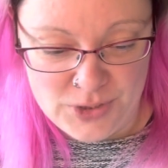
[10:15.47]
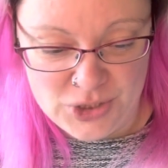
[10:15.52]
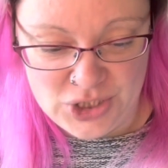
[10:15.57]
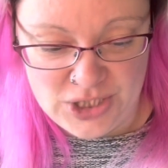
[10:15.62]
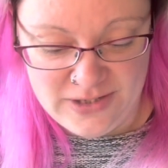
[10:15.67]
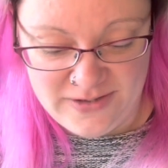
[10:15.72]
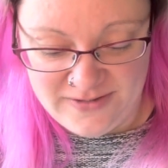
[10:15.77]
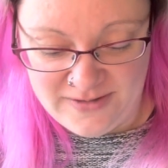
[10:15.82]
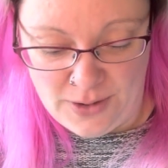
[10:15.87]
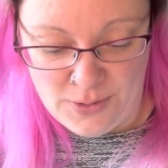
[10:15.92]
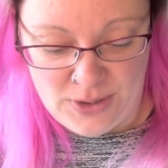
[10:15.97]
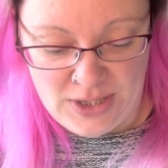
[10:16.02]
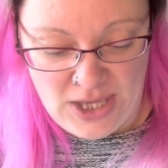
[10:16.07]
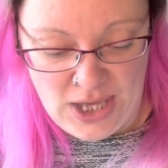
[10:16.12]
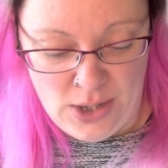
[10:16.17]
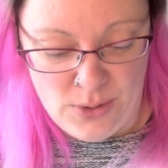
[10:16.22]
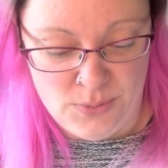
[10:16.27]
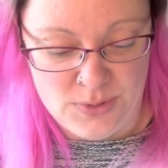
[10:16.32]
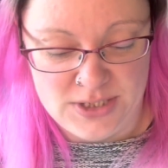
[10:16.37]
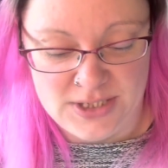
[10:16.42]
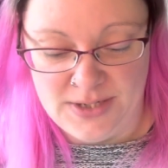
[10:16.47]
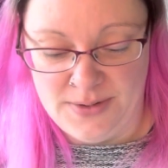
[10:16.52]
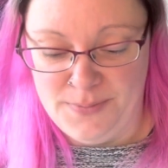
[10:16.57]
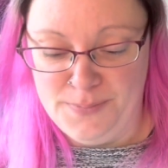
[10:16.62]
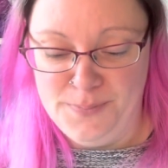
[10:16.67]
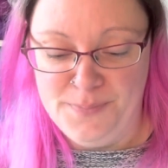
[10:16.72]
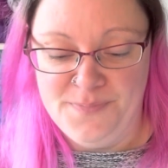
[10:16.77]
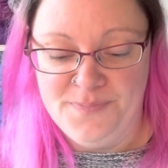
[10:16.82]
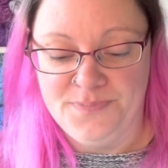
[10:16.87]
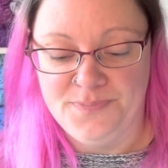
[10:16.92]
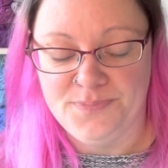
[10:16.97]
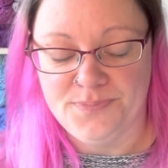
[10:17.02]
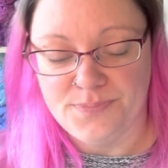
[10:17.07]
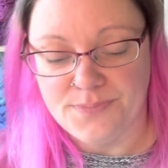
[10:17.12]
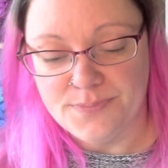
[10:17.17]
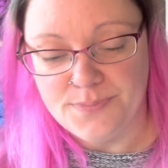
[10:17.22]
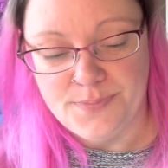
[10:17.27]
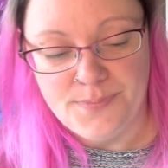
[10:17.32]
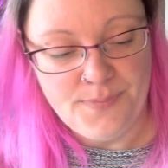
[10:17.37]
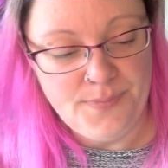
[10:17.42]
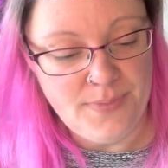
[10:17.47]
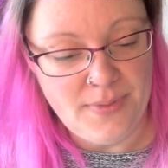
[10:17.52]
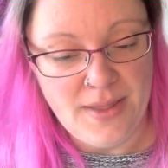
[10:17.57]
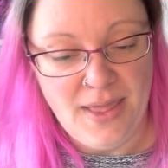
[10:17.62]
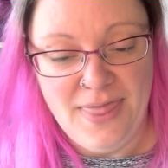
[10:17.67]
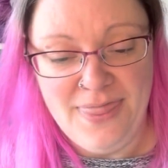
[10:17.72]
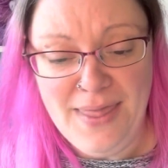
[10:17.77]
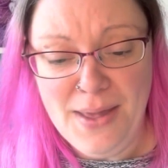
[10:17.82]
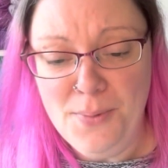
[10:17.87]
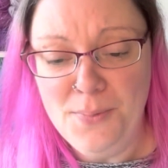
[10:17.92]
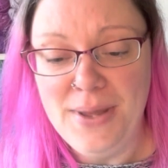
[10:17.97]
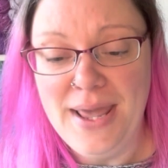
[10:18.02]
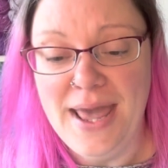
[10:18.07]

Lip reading: she's so cute. Then we